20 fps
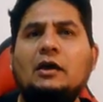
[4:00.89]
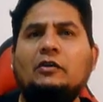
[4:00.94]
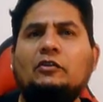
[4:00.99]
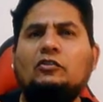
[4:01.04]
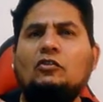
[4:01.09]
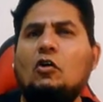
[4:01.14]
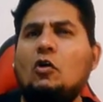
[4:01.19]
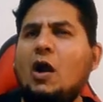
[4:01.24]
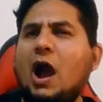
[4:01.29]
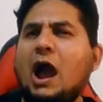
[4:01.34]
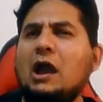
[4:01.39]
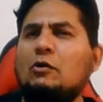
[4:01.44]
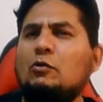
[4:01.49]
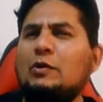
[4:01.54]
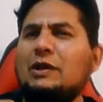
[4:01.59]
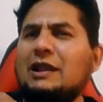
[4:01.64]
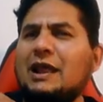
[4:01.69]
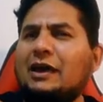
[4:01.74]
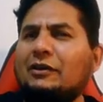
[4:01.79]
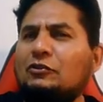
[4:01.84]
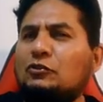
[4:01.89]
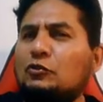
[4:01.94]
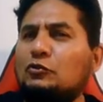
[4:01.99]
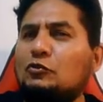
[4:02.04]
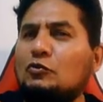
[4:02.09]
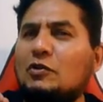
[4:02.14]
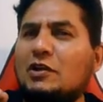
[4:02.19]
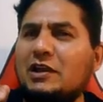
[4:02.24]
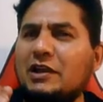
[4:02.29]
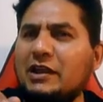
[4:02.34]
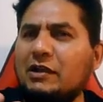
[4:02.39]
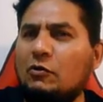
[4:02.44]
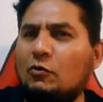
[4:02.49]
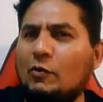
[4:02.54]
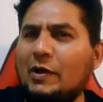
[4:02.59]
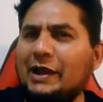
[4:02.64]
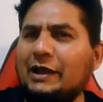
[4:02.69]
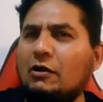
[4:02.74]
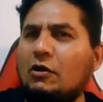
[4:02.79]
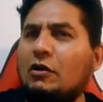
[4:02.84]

So I will ask you to clear away